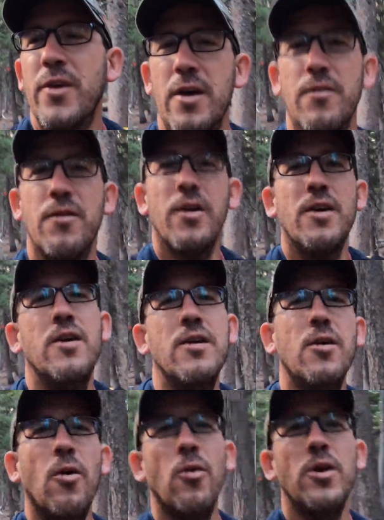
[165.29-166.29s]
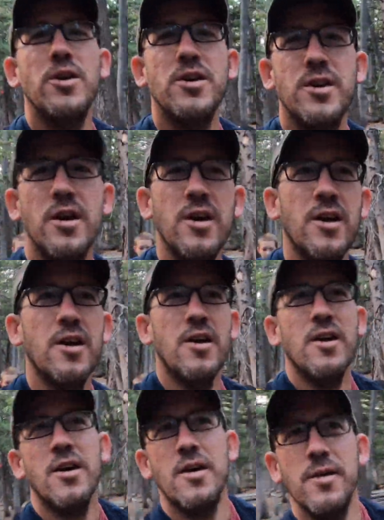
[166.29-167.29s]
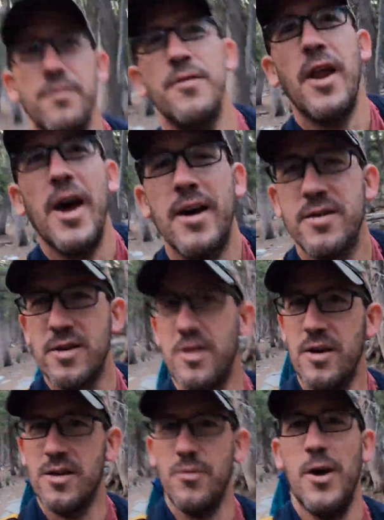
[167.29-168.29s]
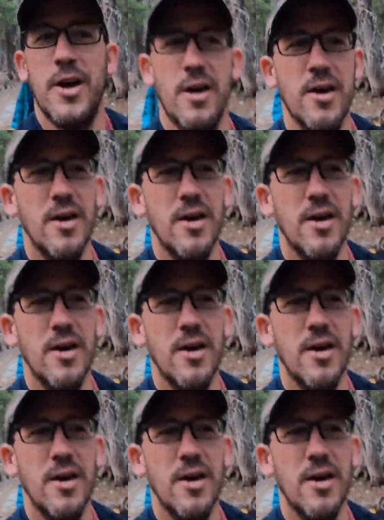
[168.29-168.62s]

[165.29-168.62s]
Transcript: We have orange flags along the way.